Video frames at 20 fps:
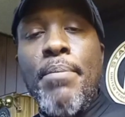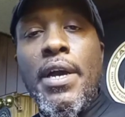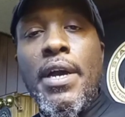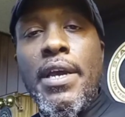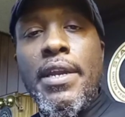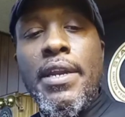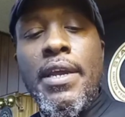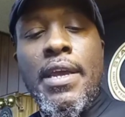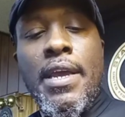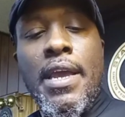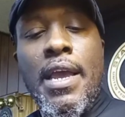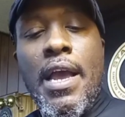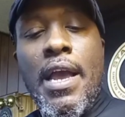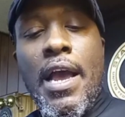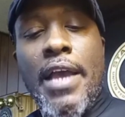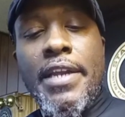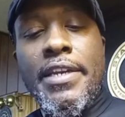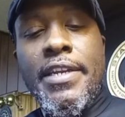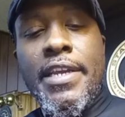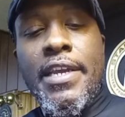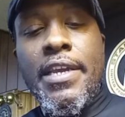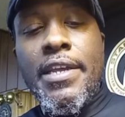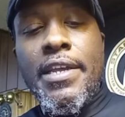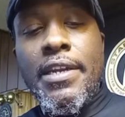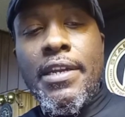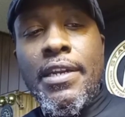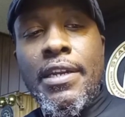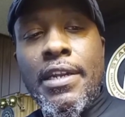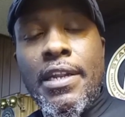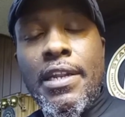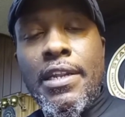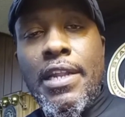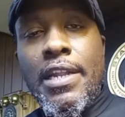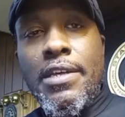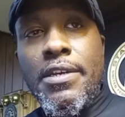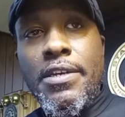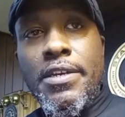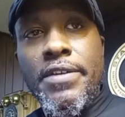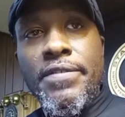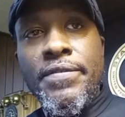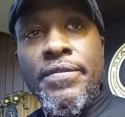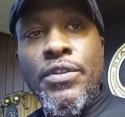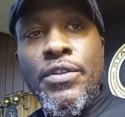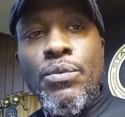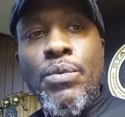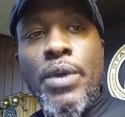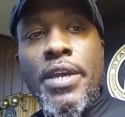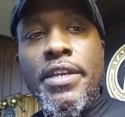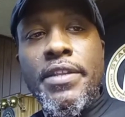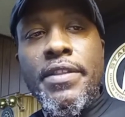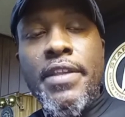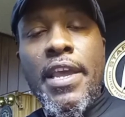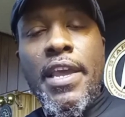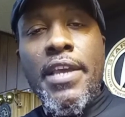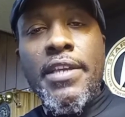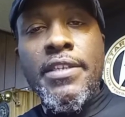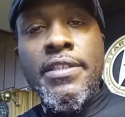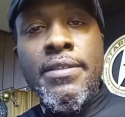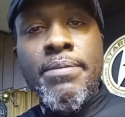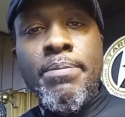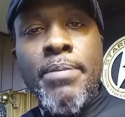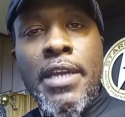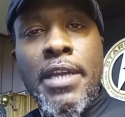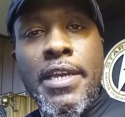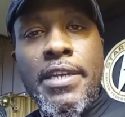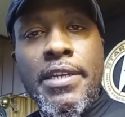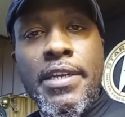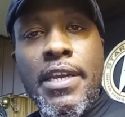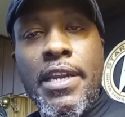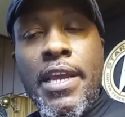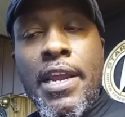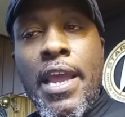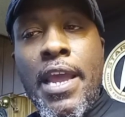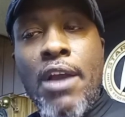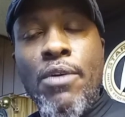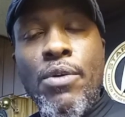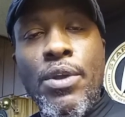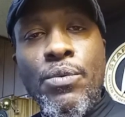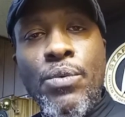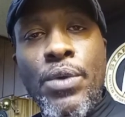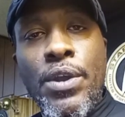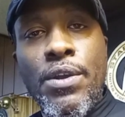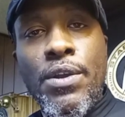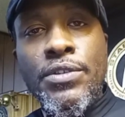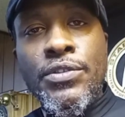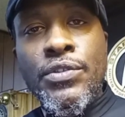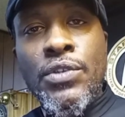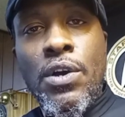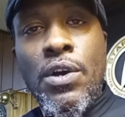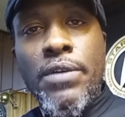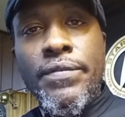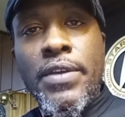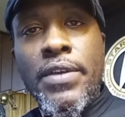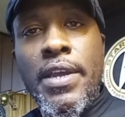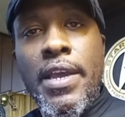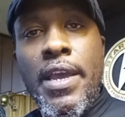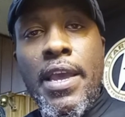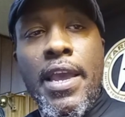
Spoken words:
But I did love the way that they explained it and how it wears off